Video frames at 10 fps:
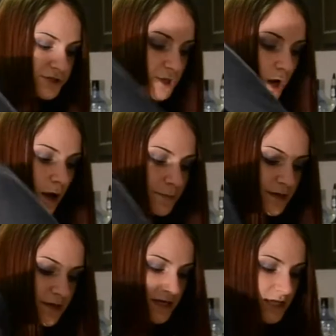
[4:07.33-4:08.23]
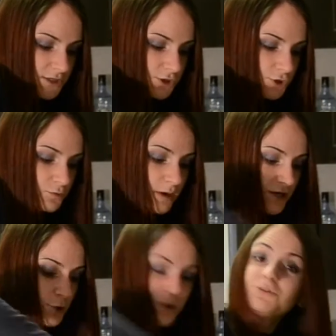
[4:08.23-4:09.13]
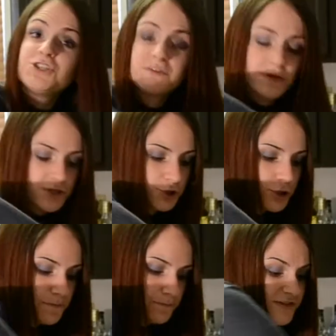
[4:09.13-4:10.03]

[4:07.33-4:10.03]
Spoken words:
topping into my cream cheese mixture.